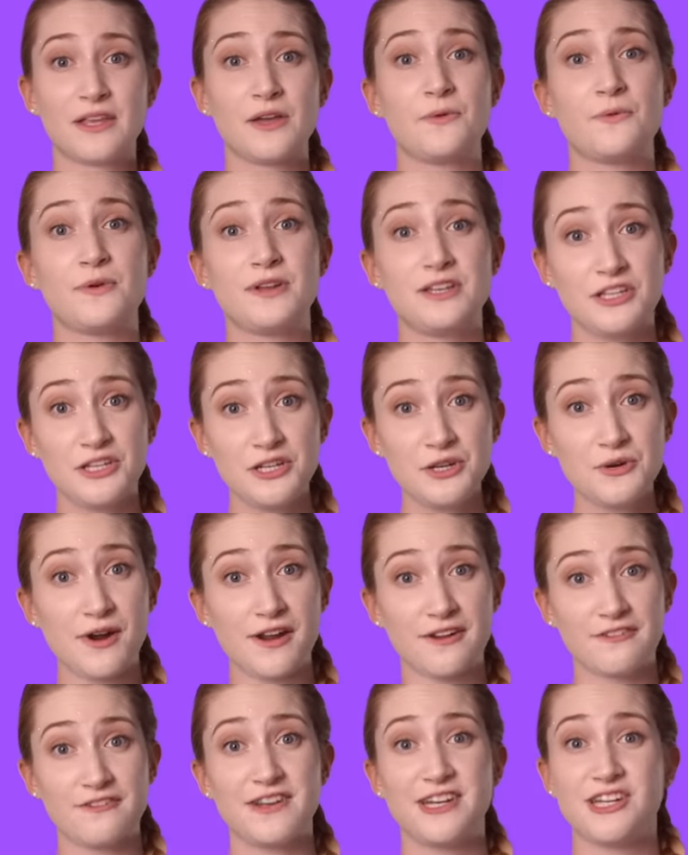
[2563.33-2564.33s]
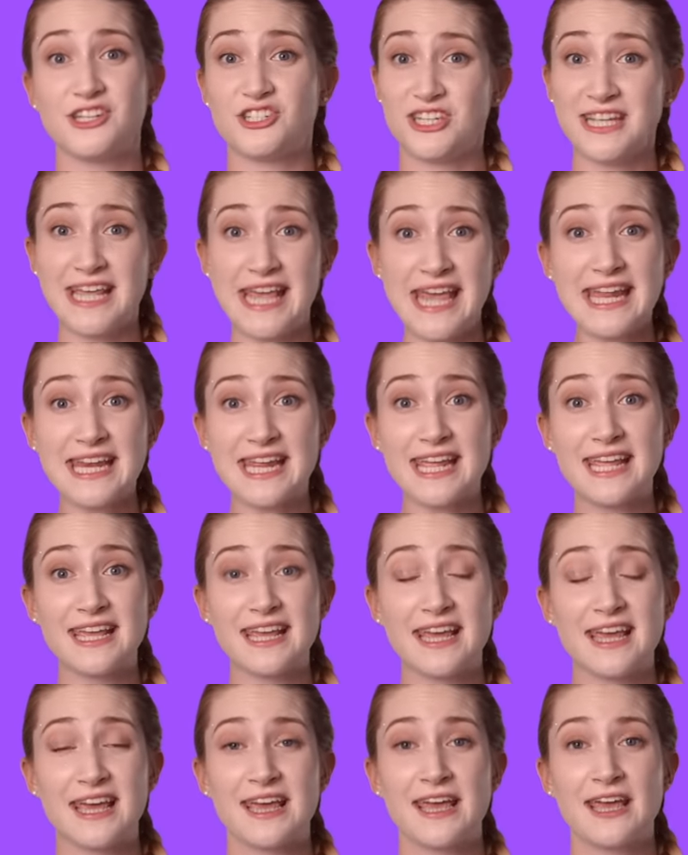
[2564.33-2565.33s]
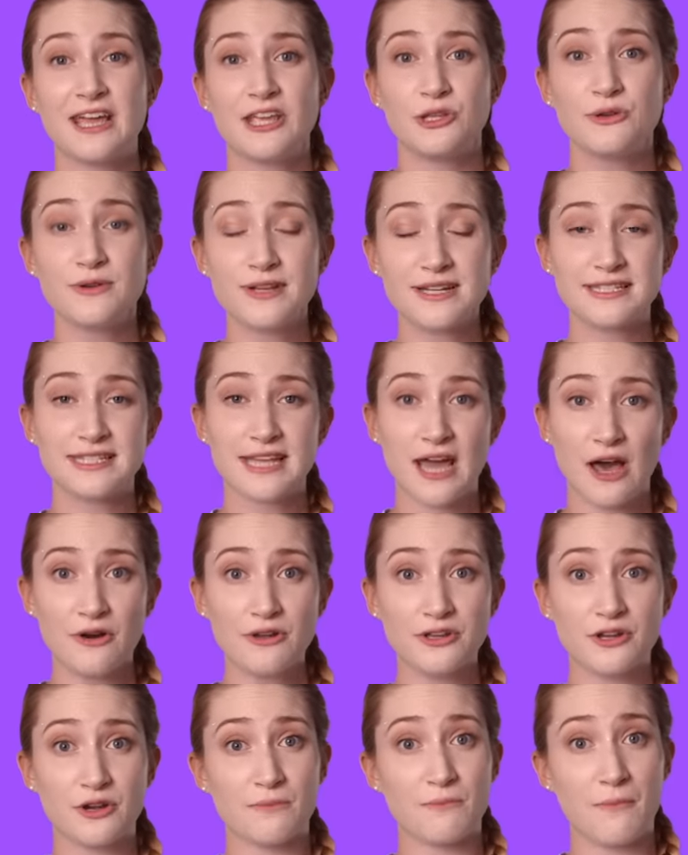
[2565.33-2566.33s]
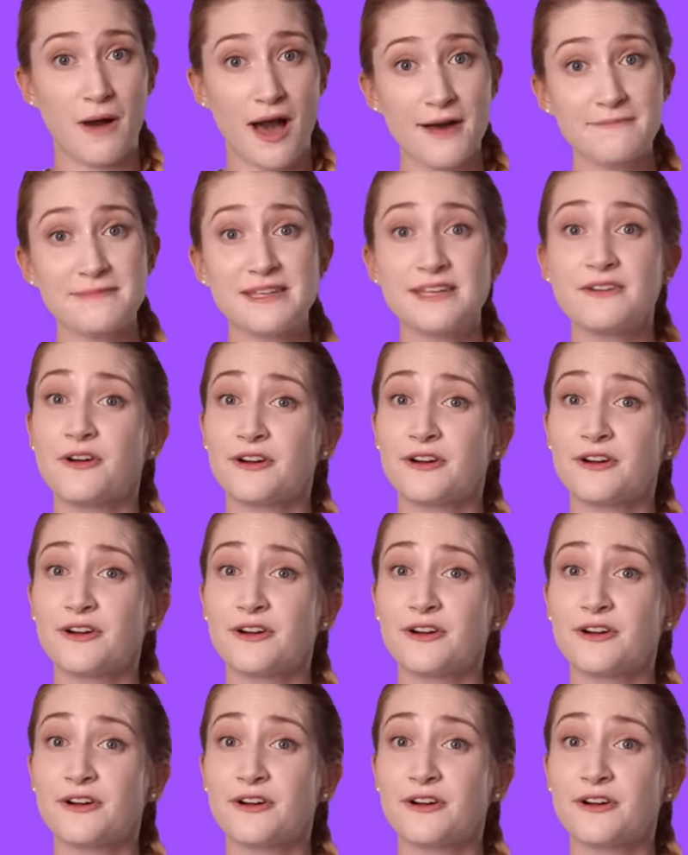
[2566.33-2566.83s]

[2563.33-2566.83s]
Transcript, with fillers: When you are finished eating, you can tell your mommy